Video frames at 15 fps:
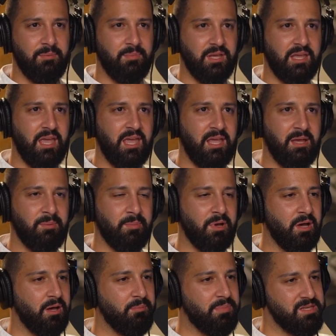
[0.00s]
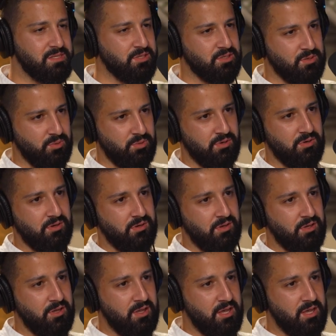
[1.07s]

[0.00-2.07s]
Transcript: I became a business owner.